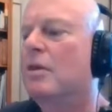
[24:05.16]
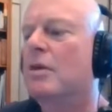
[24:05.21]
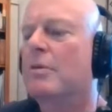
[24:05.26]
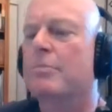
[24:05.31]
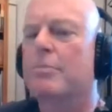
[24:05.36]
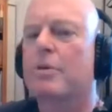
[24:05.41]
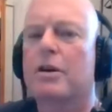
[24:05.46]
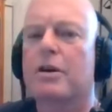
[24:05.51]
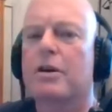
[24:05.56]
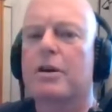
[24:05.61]

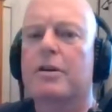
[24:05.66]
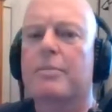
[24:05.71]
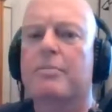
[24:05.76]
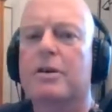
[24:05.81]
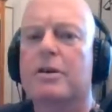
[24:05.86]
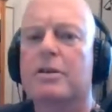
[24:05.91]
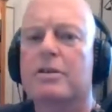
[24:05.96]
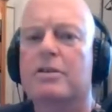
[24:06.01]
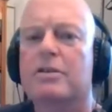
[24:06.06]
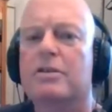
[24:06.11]
but it
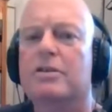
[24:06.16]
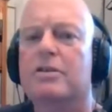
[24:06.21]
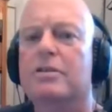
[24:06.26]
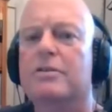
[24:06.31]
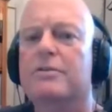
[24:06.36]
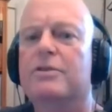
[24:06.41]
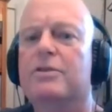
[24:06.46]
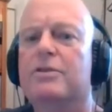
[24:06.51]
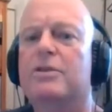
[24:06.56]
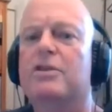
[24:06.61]
must
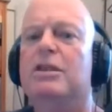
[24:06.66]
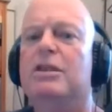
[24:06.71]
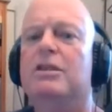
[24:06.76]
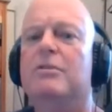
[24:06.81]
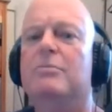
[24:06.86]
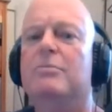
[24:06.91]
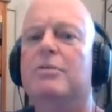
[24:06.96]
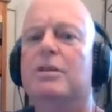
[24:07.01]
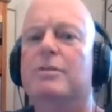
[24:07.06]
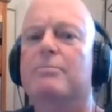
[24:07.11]
have
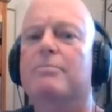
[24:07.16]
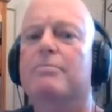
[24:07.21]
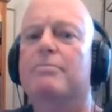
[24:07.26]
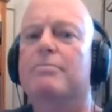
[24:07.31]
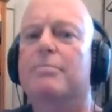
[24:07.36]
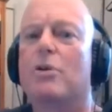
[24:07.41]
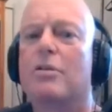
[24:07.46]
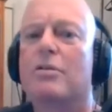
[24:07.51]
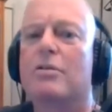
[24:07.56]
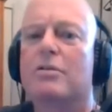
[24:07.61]
seemed
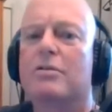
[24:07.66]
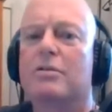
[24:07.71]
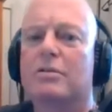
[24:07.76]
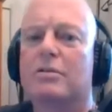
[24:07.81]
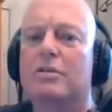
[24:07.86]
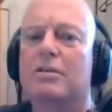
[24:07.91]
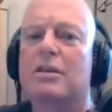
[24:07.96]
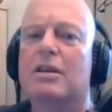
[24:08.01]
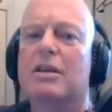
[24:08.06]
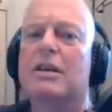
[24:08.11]

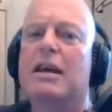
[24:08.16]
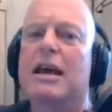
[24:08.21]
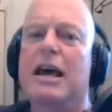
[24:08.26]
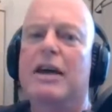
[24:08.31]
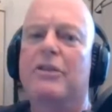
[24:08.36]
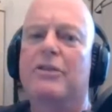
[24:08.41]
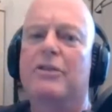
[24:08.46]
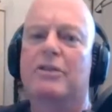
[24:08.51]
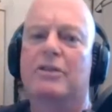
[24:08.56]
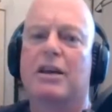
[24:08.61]
important
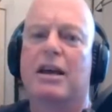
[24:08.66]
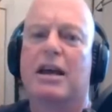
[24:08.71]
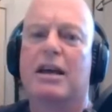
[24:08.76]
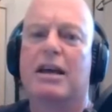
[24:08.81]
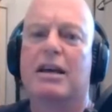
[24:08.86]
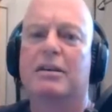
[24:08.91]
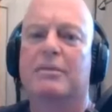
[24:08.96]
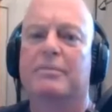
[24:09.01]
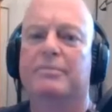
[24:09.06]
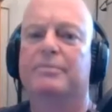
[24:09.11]
at the
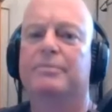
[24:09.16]
time.